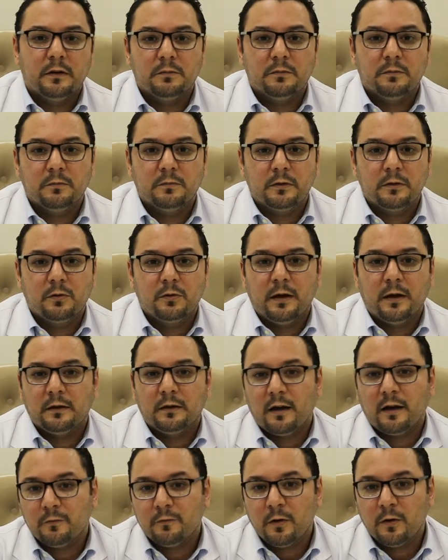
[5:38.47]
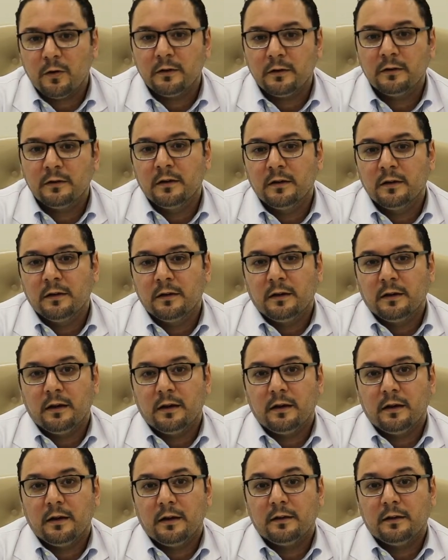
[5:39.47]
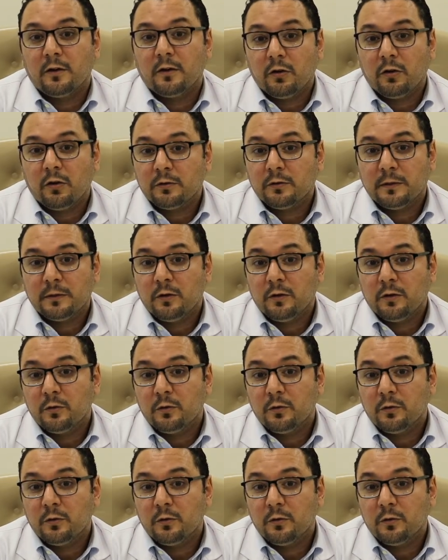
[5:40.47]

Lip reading: you might have one. In the hospital,